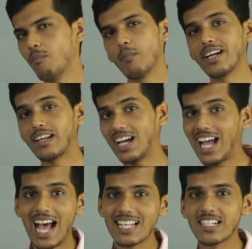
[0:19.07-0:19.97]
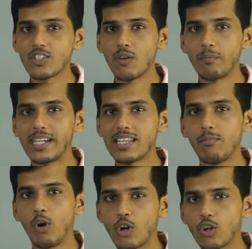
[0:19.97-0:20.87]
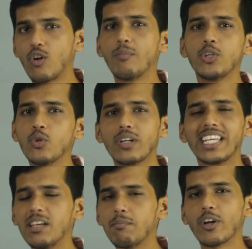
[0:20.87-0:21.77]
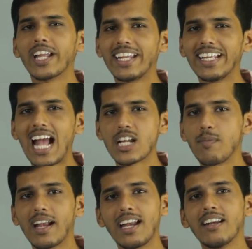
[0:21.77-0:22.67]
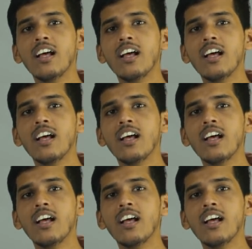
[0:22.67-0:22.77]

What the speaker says: but as it's on paytmmall.com, you keep on getting cashback, and